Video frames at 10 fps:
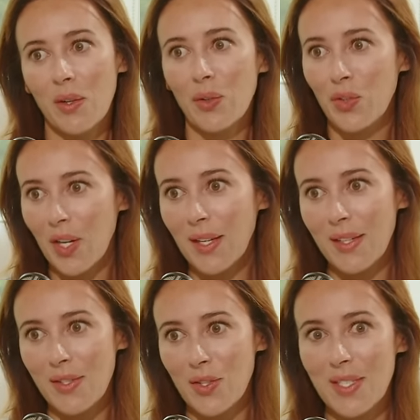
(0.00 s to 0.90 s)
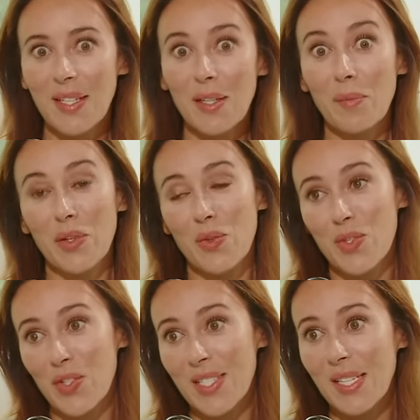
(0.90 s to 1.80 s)
you're not going to succeed it, but you
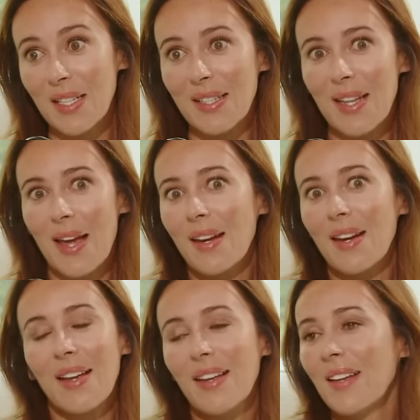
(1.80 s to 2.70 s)
succeeded, then